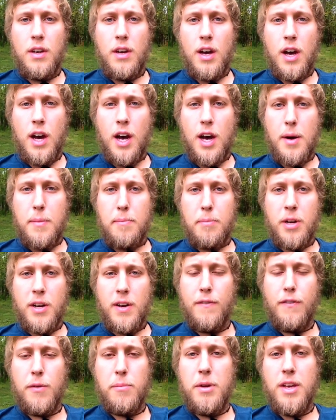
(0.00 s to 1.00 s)

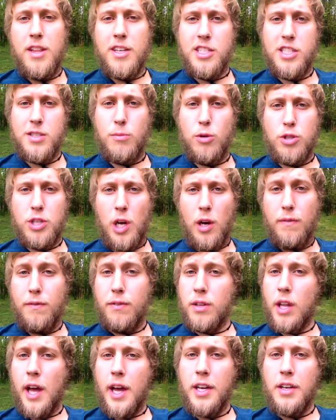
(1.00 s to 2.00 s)
But for me, this is most
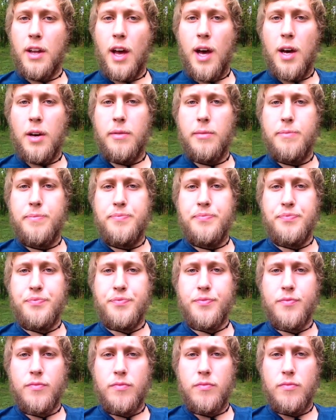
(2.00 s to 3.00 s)
helpful lying down,
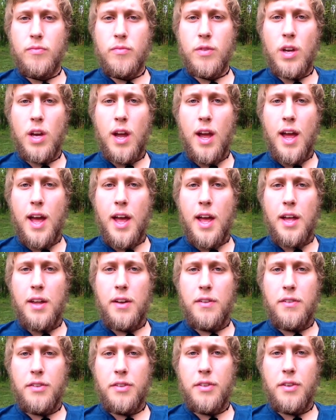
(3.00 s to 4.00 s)

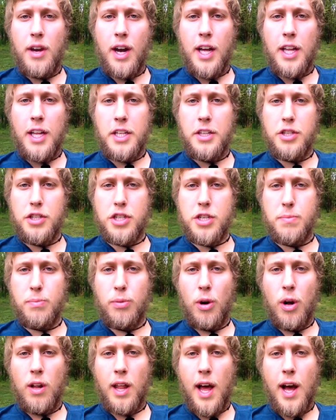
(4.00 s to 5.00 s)
and I like to
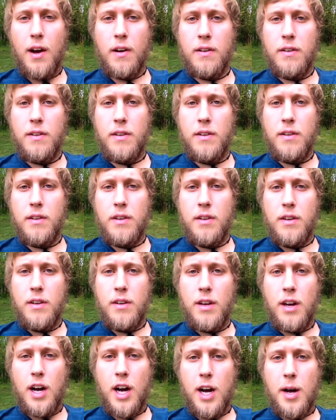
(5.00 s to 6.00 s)
sprawl out.
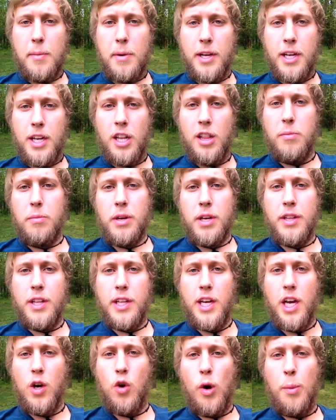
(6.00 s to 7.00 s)
I can either be in
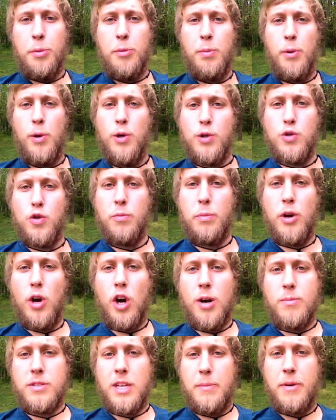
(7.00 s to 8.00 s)
like a corpse pose with my
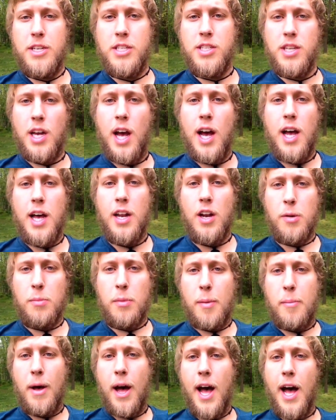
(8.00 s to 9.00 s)
arms at my side on
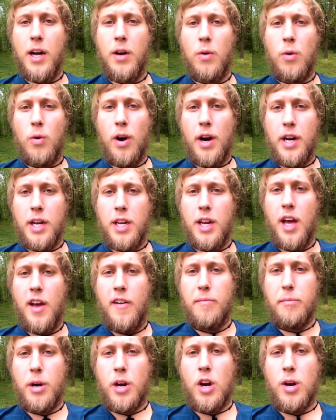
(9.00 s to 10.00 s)
my back, or I can
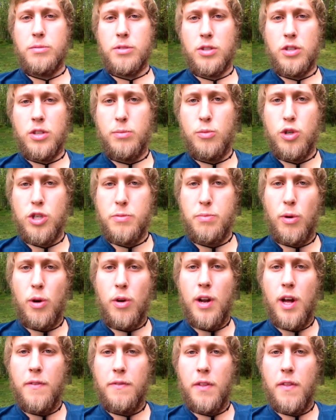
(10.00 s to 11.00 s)
have my arms a little more
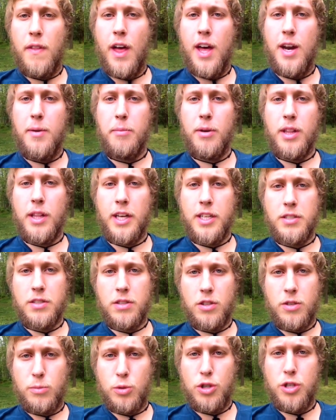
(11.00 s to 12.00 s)
sprawled out than that and my legs a
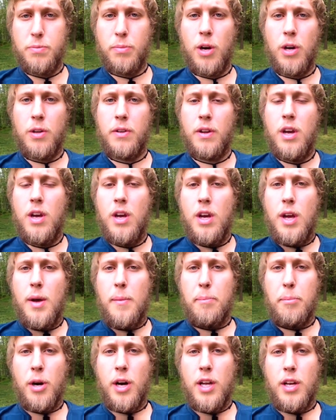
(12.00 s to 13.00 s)
little more sprawled.
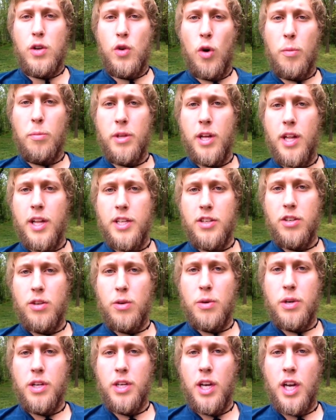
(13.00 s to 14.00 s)
But normally I like to
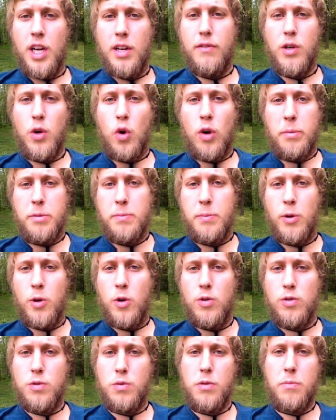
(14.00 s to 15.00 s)
do it in kind of a corpse
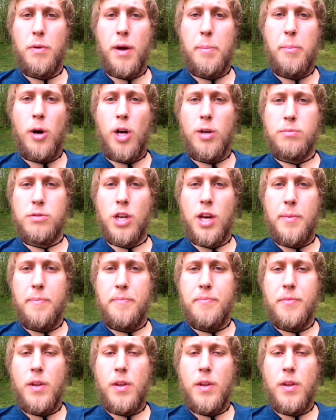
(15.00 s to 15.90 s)
pose with my palms up.